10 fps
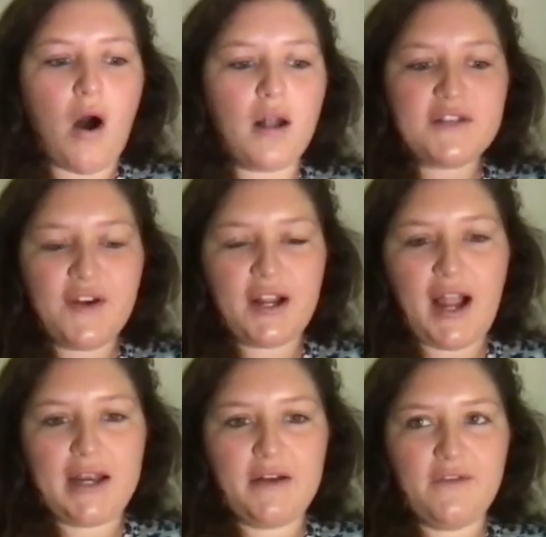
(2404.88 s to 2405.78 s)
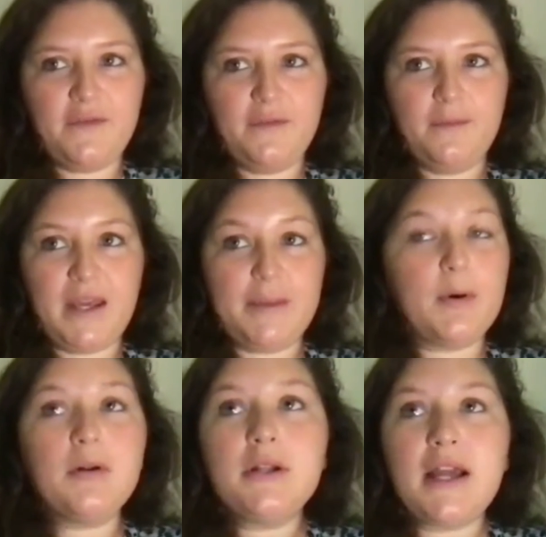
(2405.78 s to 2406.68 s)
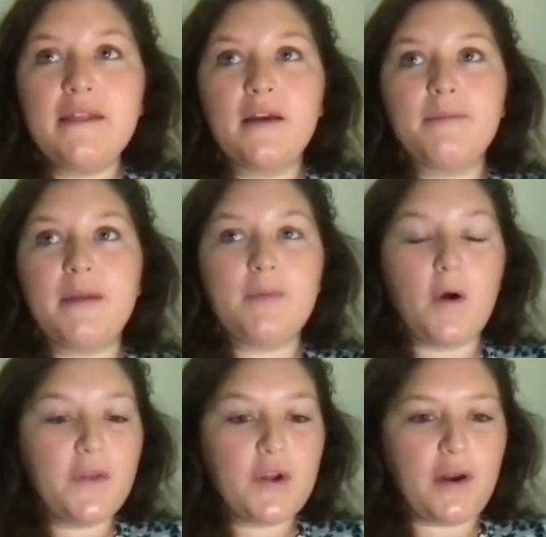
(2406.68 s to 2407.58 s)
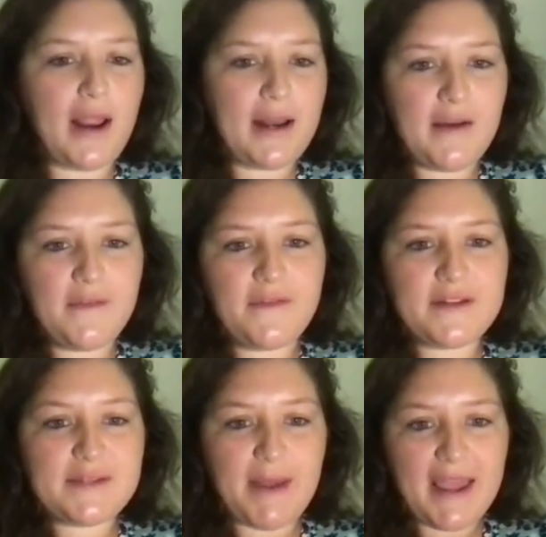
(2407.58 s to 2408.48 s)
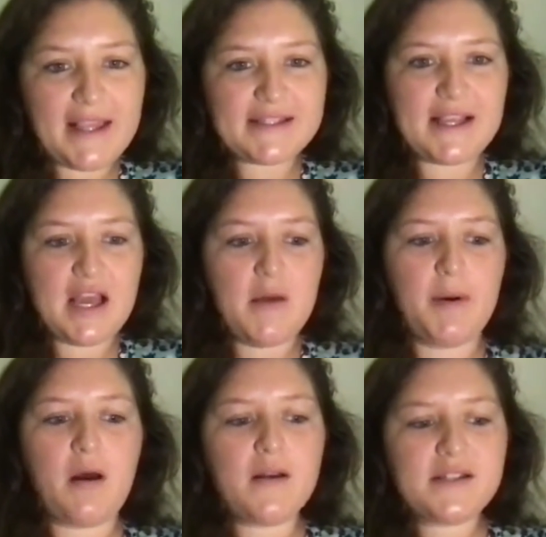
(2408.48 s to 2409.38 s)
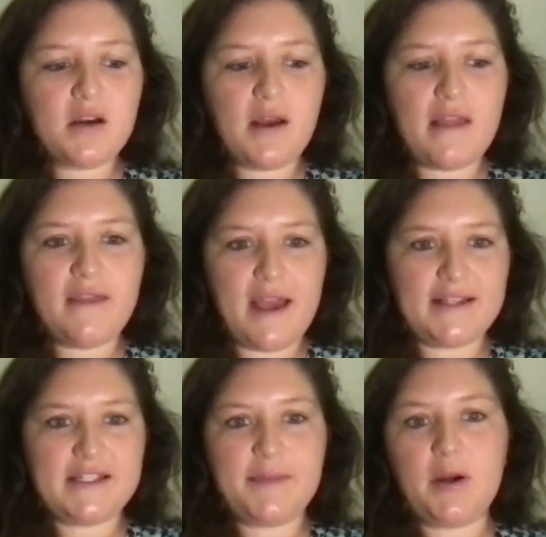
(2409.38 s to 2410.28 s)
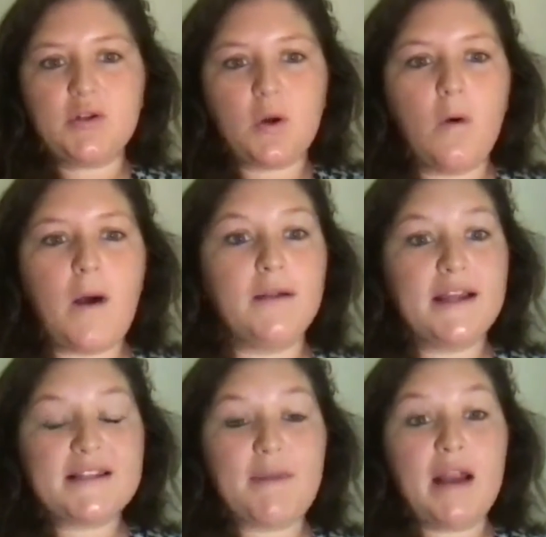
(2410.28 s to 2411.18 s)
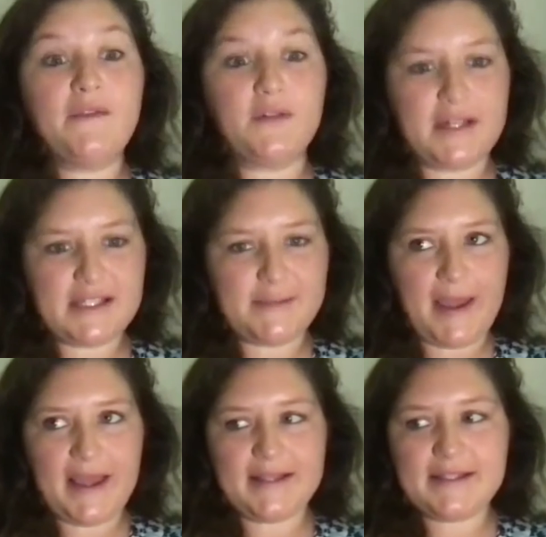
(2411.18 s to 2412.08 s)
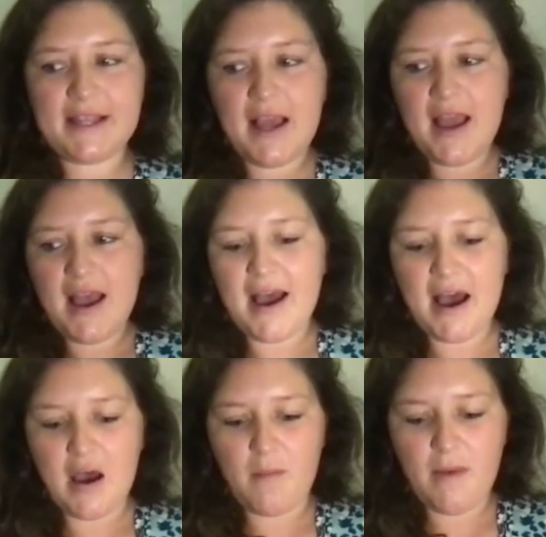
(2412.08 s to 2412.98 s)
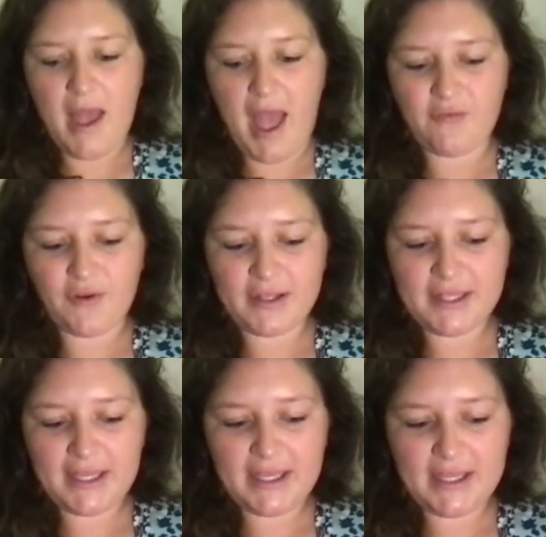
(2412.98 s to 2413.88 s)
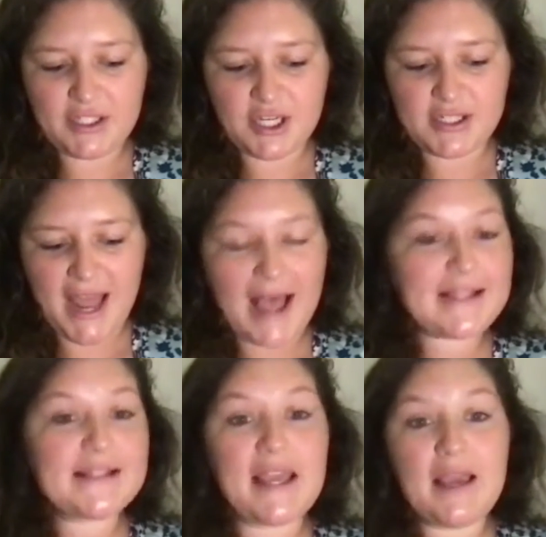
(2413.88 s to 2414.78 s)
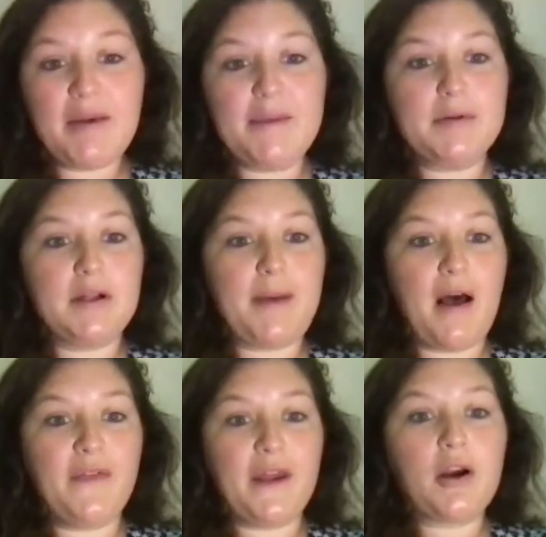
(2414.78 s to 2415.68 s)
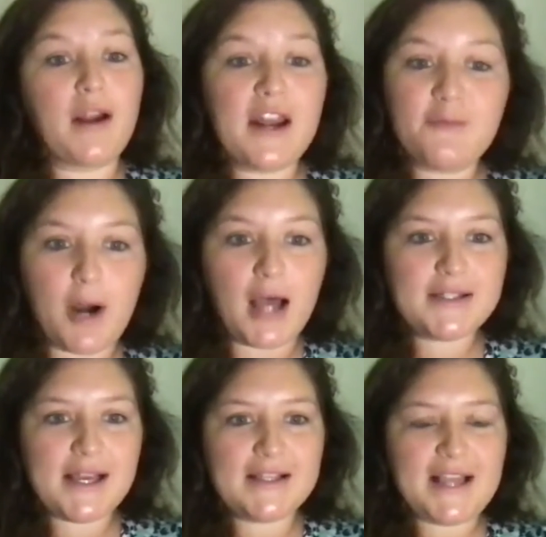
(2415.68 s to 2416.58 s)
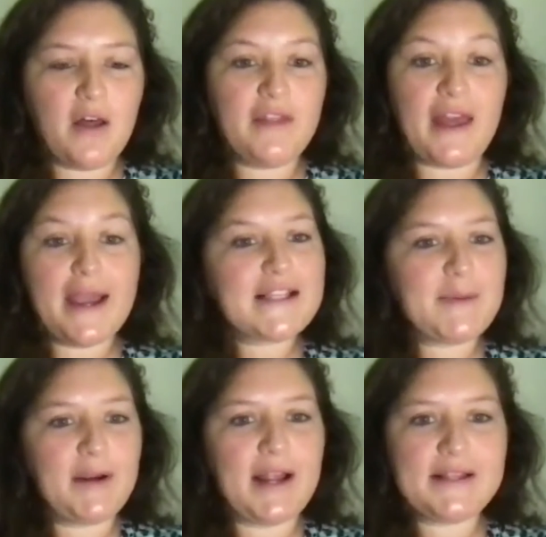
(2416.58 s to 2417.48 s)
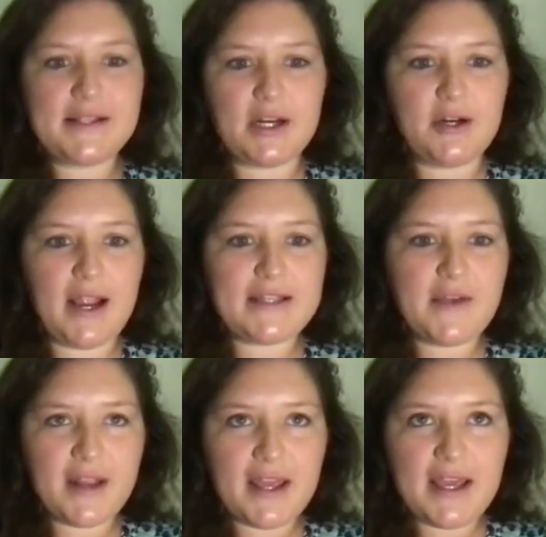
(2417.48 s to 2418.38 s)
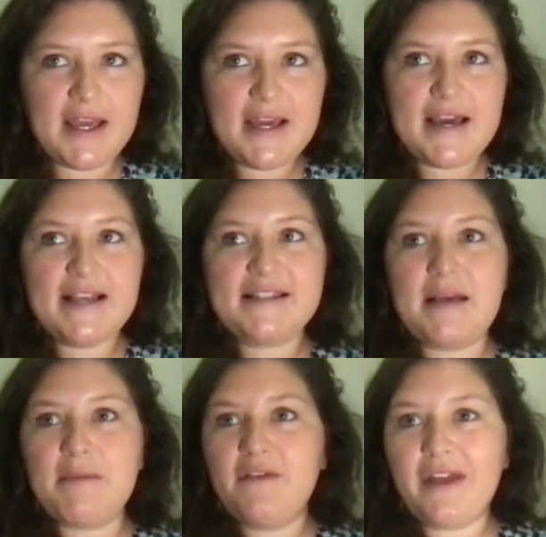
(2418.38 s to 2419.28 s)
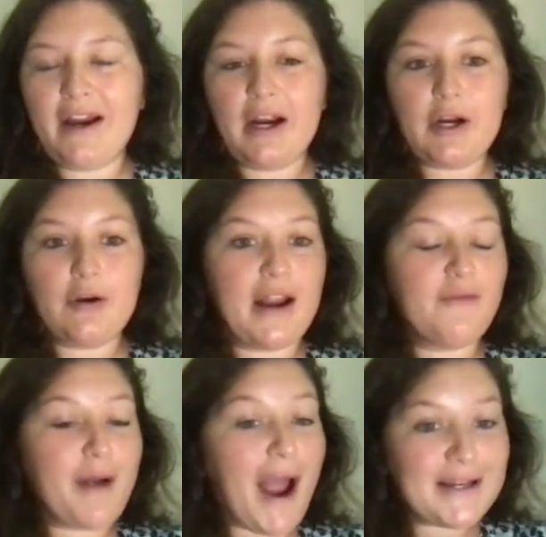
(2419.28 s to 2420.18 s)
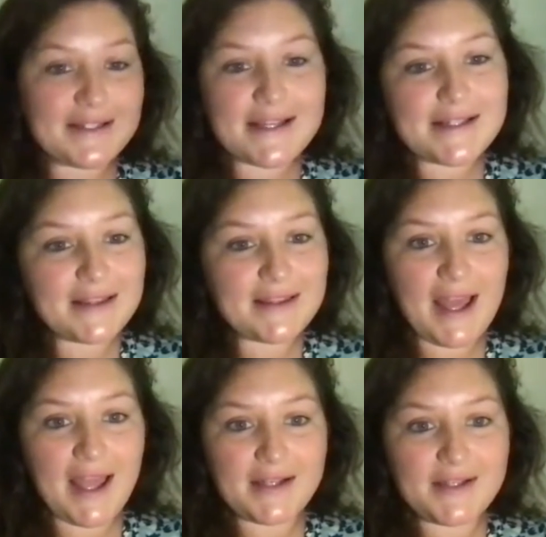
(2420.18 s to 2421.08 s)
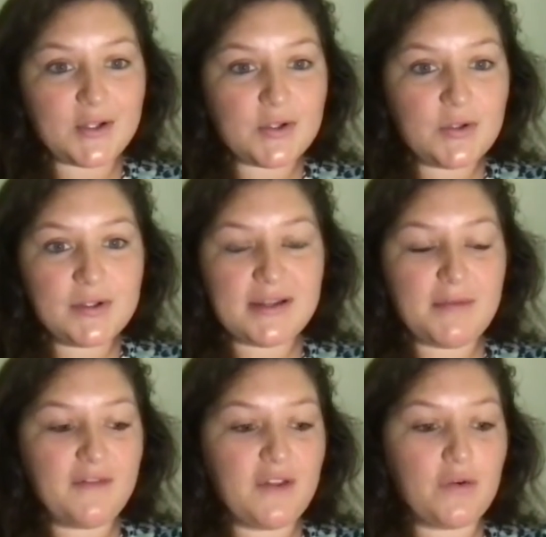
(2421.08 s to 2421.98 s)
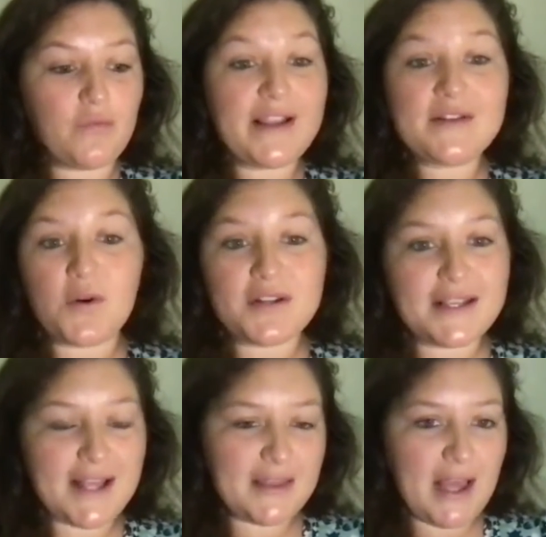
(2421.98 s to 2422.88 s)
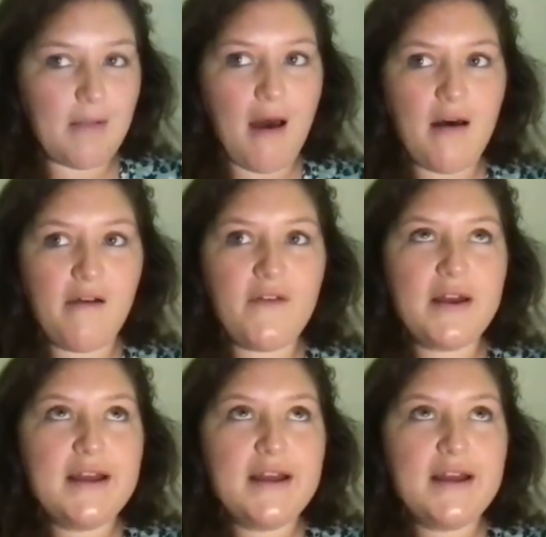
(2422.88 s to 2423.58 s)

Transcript: different kind of people in both the creative space, but also in this spiritual wellness, mindfulness space. And really just asking people about their creative process, how they experience their creativity, some of their creative practices that they do, some of the resources that they love.